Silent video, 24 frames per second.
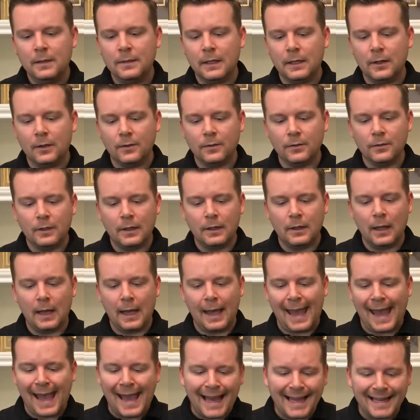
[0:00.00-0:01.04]
They don't
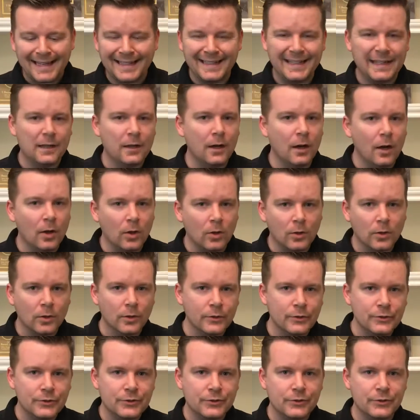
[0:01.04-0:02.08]
add any
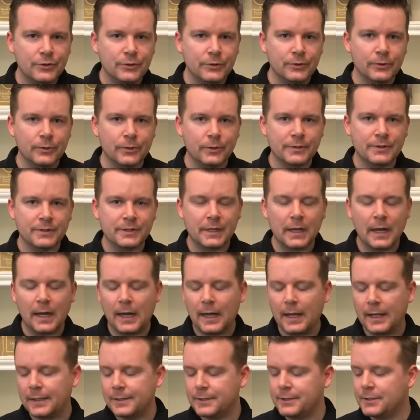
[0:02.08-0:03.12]
colors to their
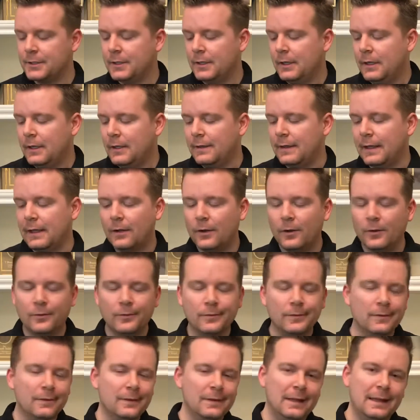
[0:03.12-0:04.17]
Scotch. They
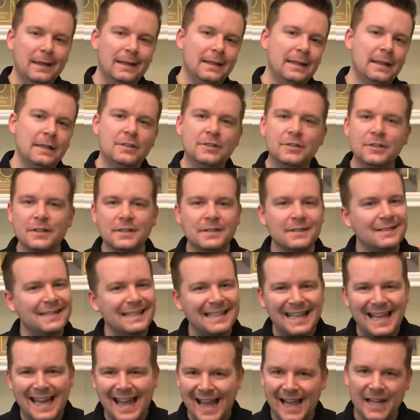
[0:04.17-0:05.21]
don't. It's just
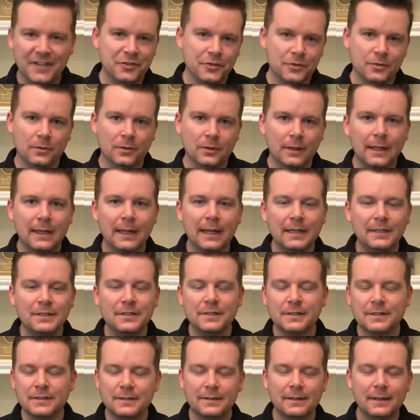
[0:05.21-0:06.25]
natural, and
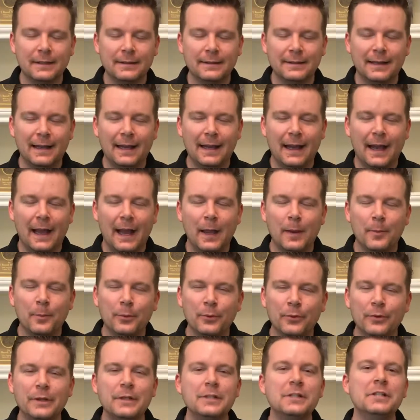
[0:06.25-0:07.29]
I
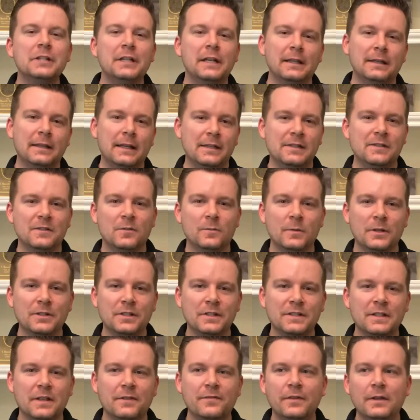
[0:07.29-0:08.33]
appreciate that so much
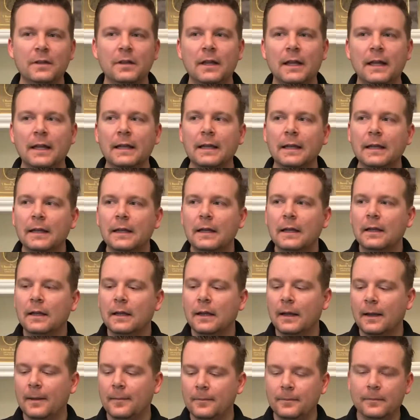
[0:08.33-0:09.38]
because I feel like,
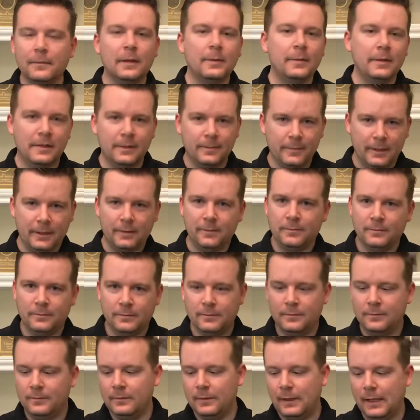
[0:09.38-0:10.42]
let me get my
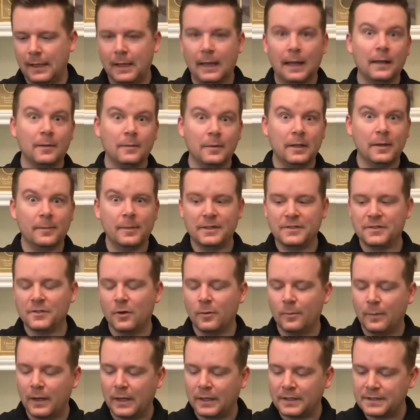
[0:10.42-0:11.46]

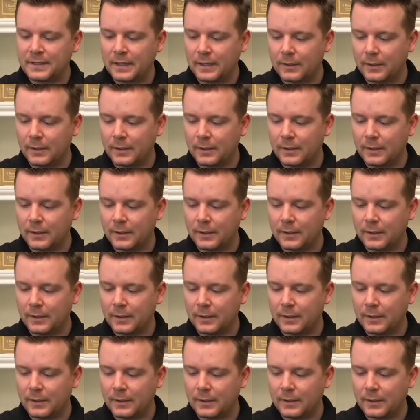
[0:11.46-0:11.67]
soapbox